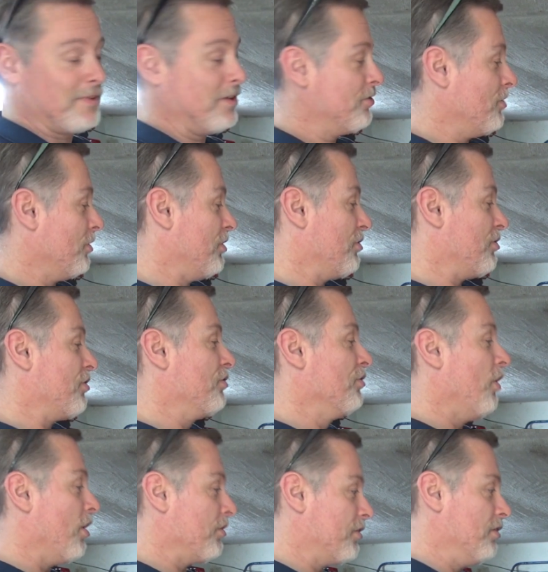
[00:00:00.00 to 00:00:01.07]
So this is
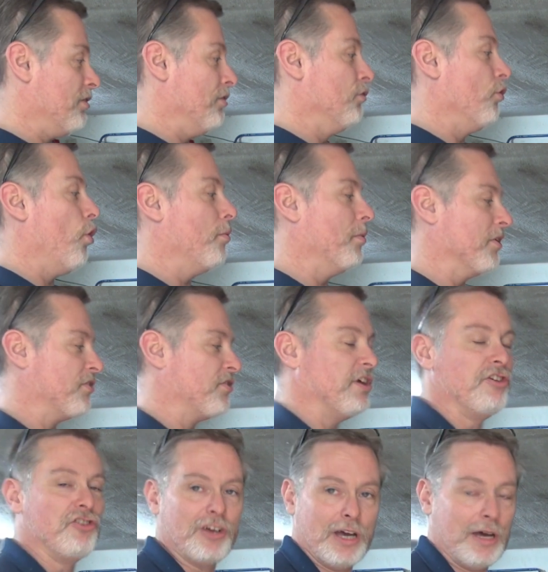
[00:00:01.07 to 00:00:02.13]
not a normal
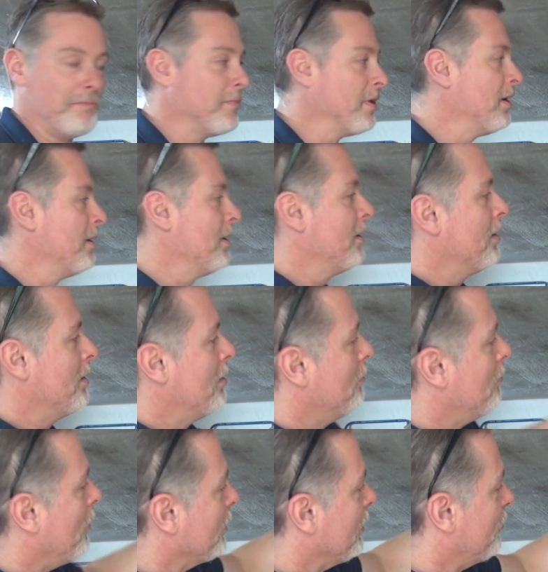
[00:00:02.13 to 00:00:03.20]
CGM,
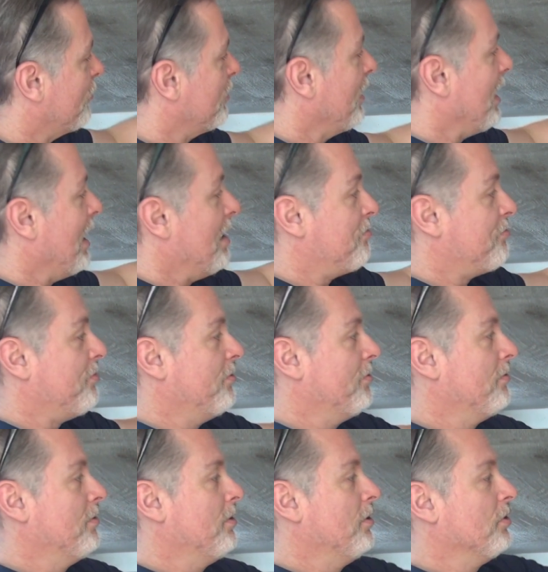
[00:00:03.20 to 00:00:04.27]
but I still have
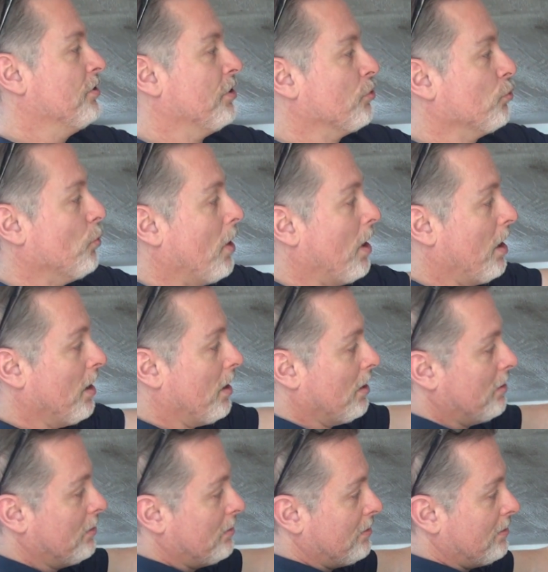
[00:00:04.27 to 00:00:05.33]
the
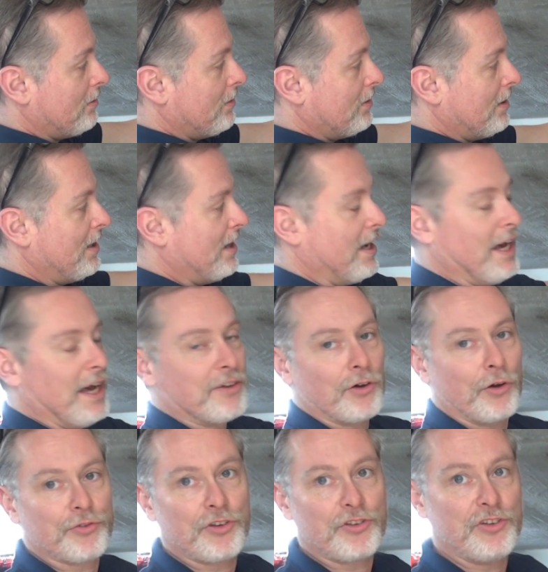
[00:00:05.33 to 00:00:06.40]
dual head
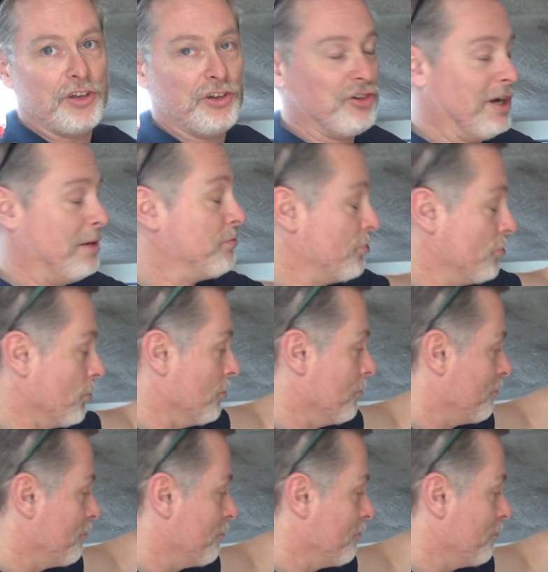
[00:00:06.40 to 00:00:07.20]
of the CGM2.